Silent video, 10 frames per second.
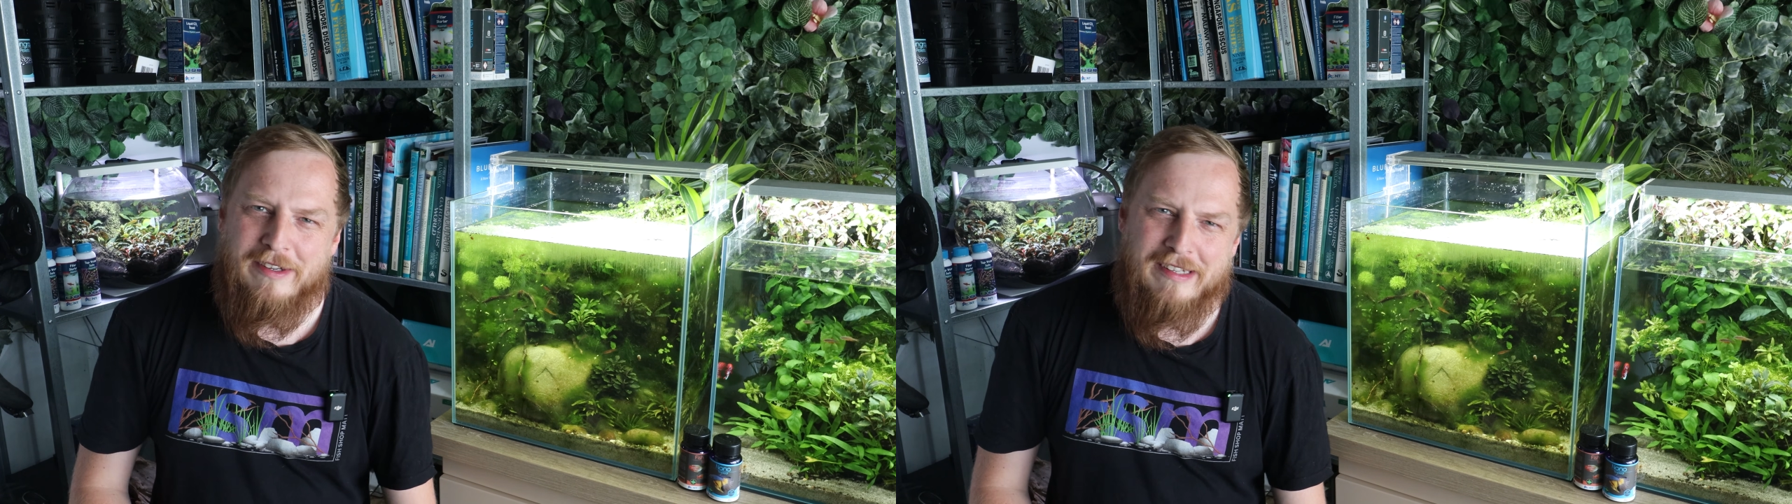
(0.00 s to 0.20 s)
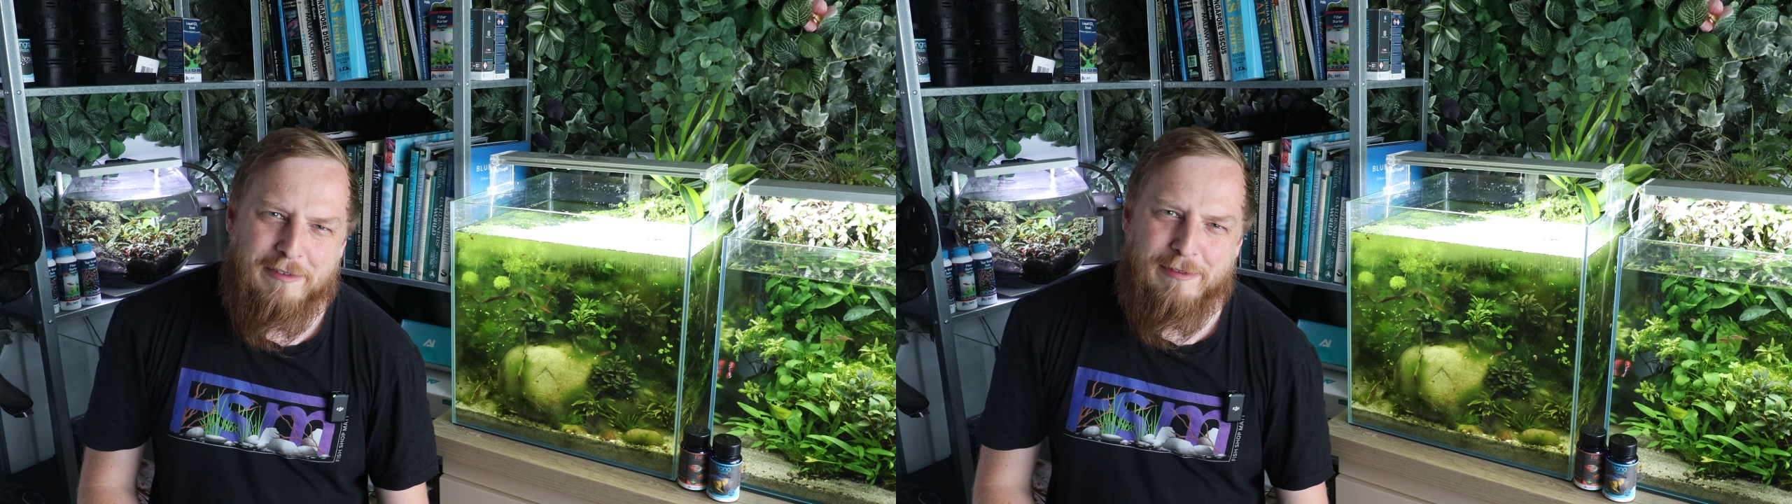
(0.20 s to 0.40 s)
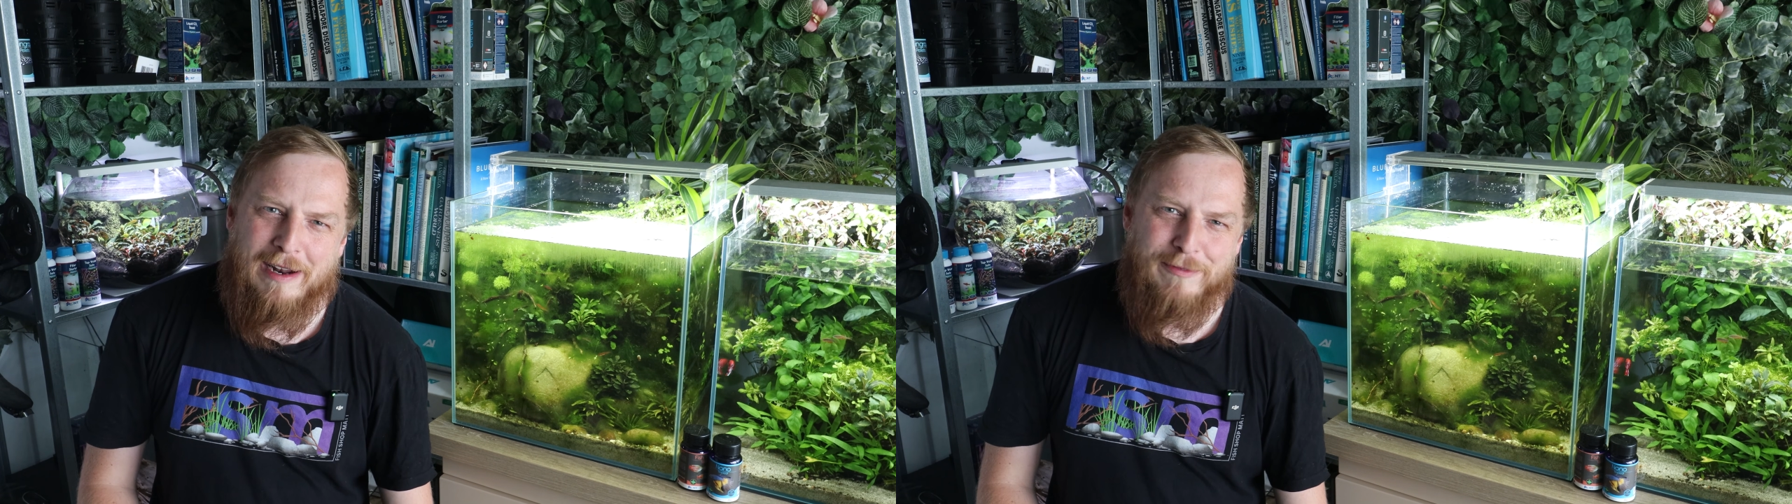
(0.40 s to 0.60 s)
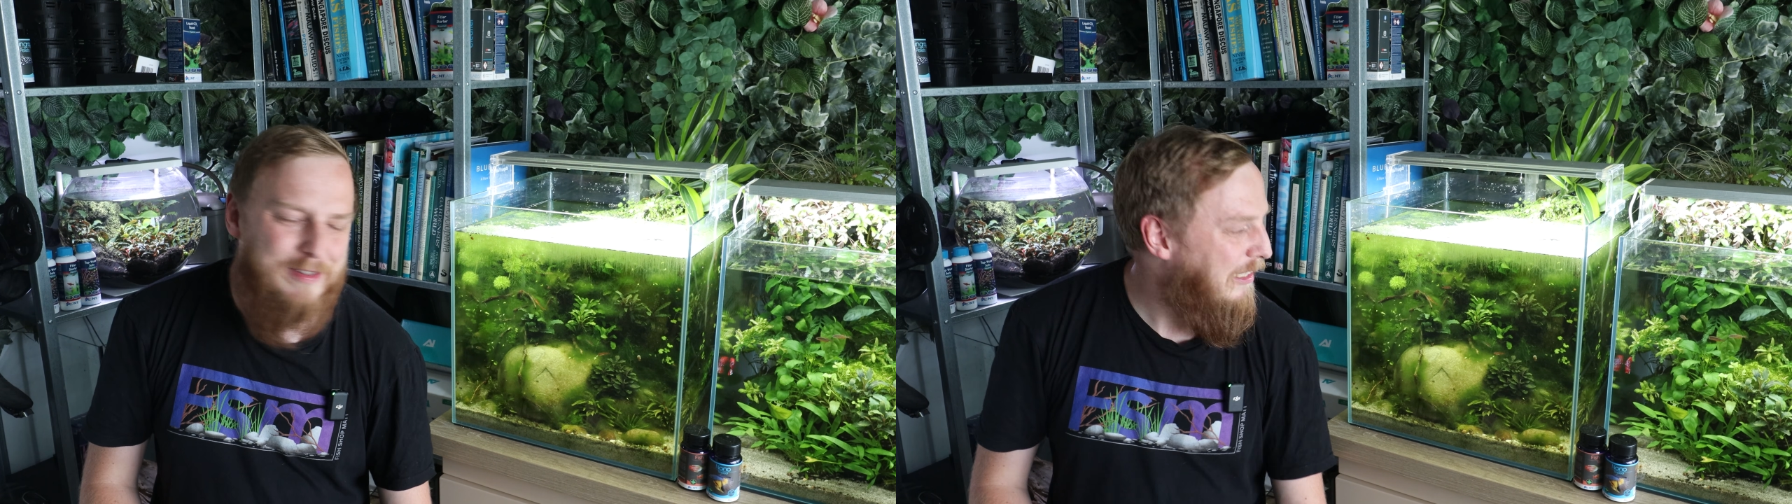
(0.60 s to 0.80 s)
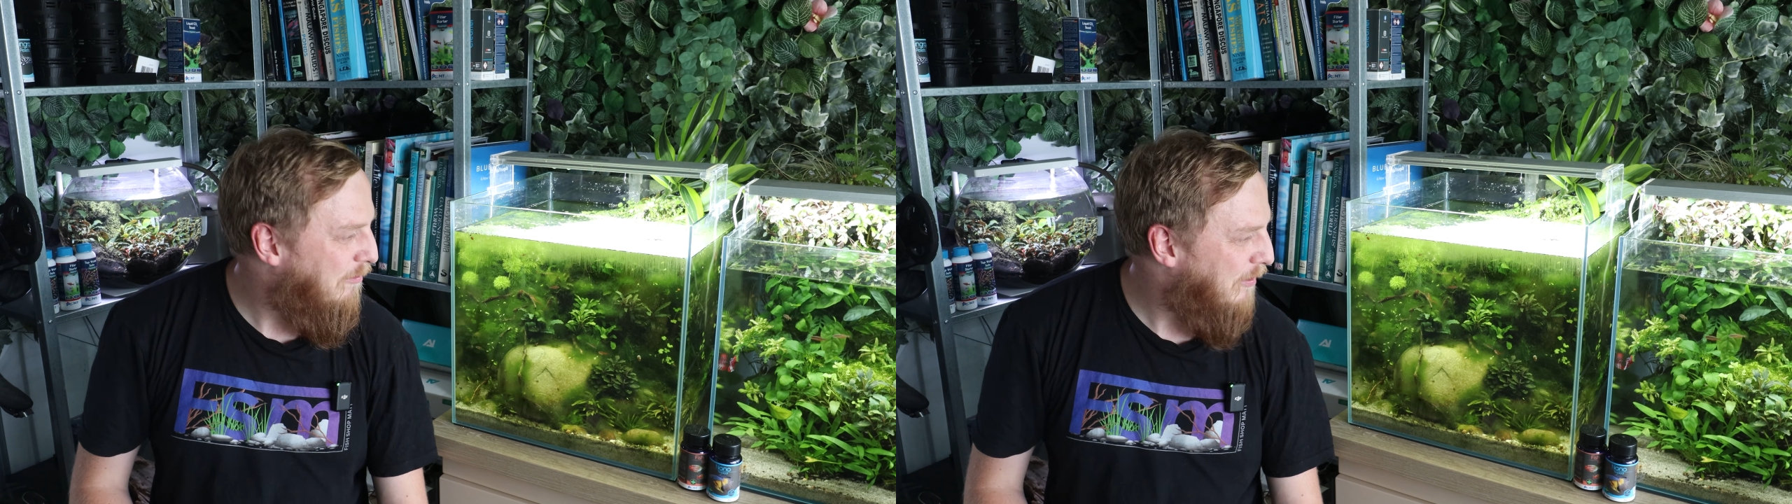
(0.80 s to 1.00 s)
of stuff around
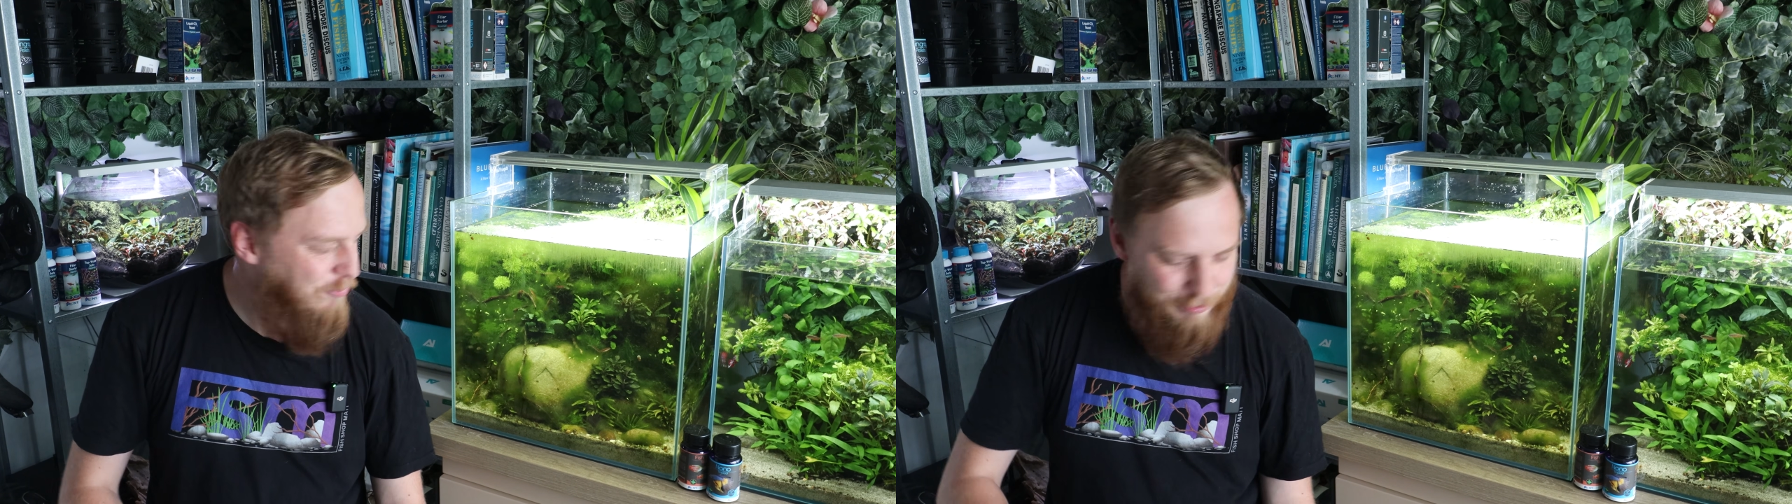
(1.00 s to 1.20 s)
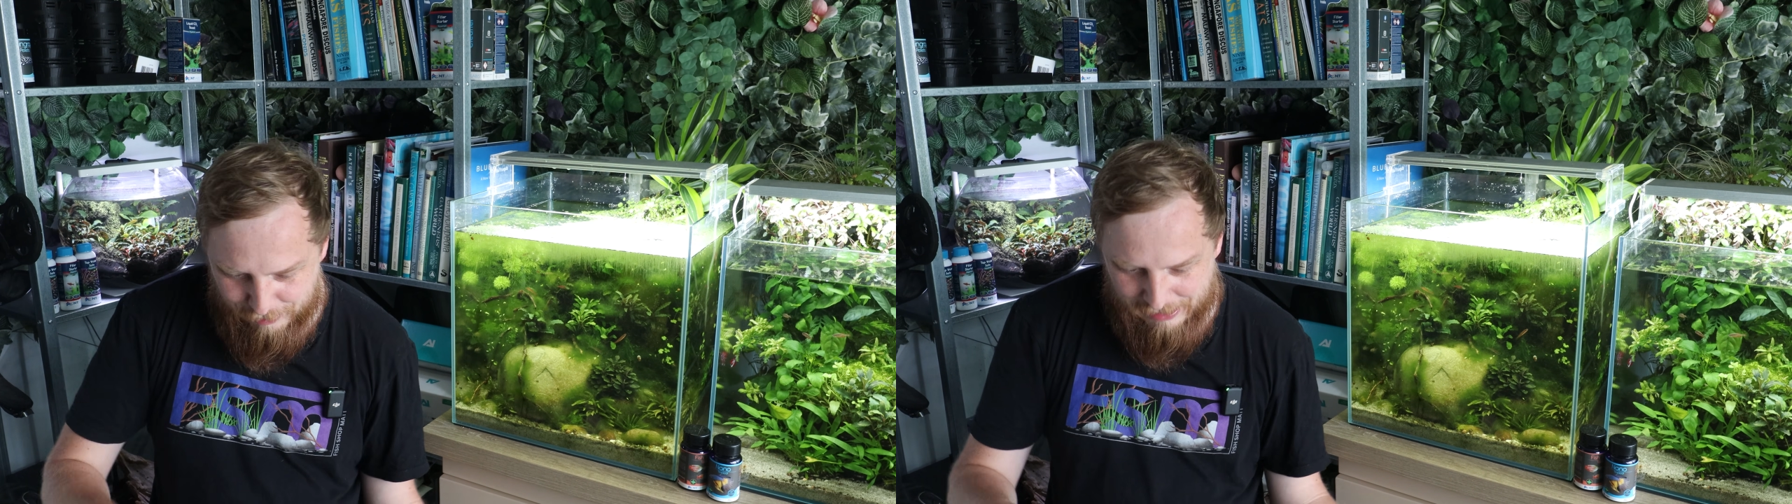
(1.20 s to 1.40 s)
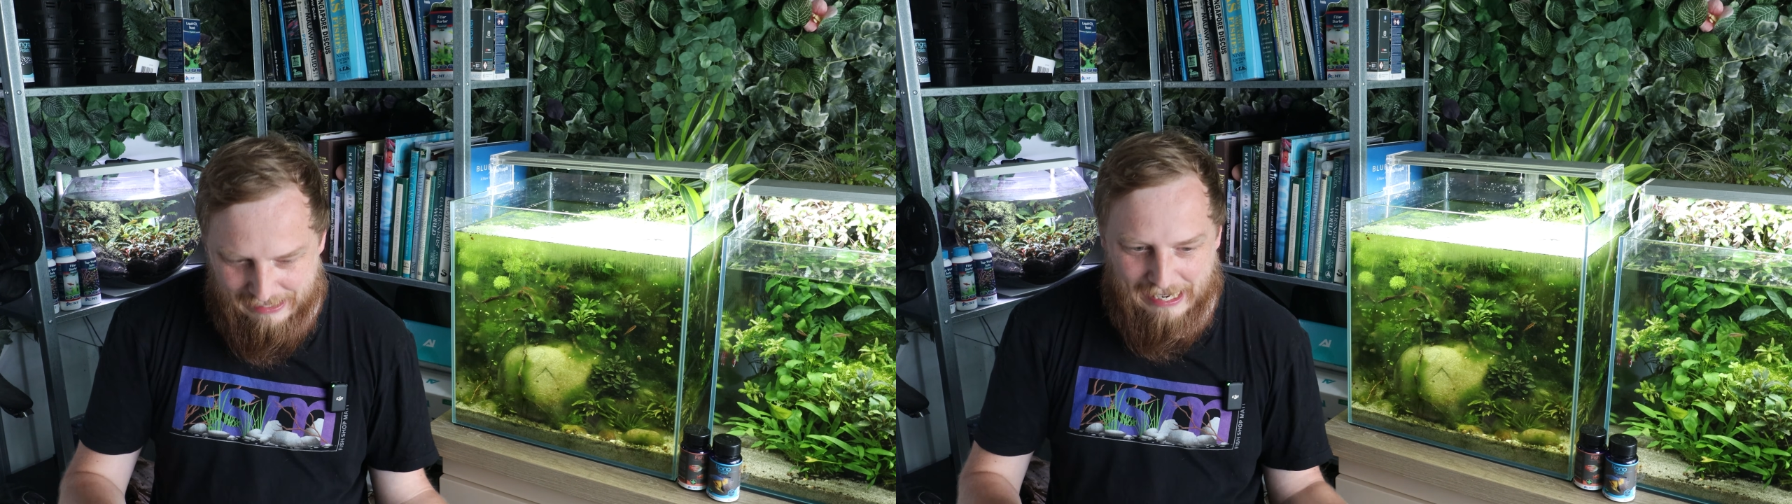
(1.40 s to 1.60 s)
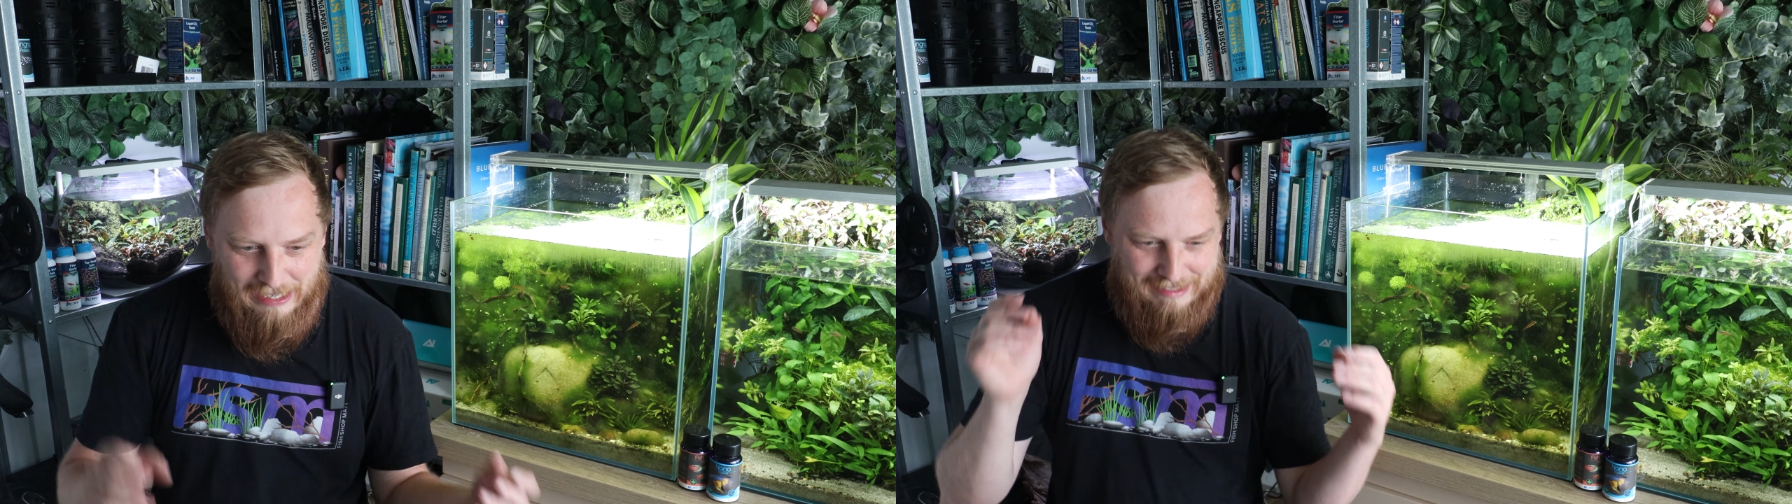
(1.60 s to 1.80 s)
the fish room today.